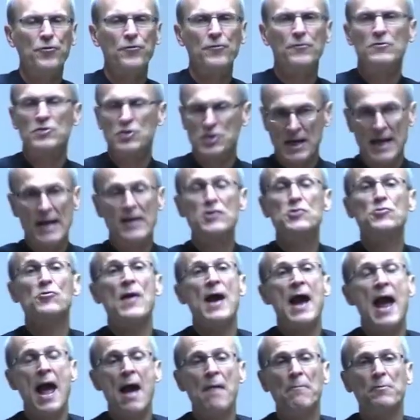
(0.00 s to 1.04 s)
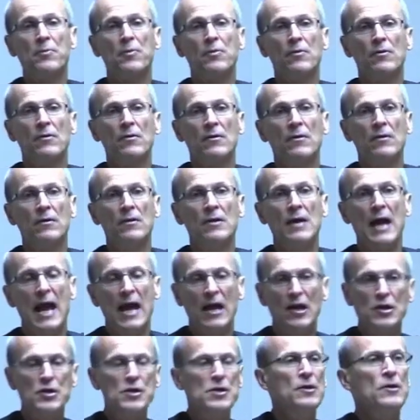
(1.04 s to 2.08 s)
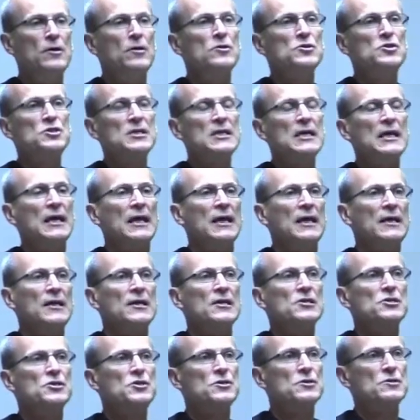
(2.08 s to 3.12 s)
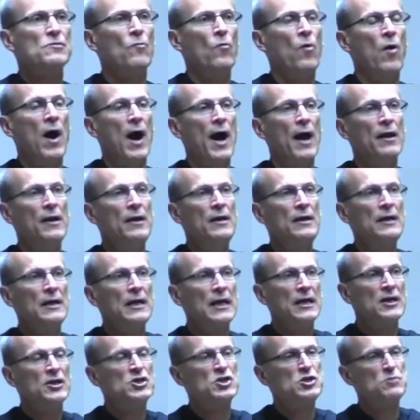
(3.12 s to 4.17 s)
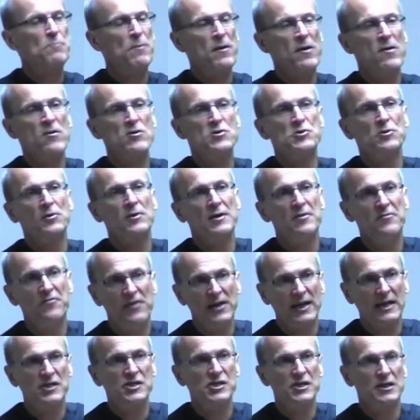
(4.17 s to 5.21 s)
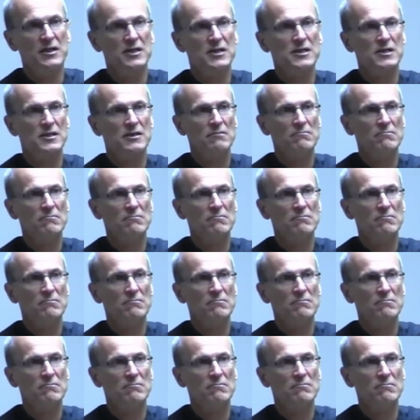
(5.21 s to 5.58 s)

Set a trap and use his what? His spiritual convictions.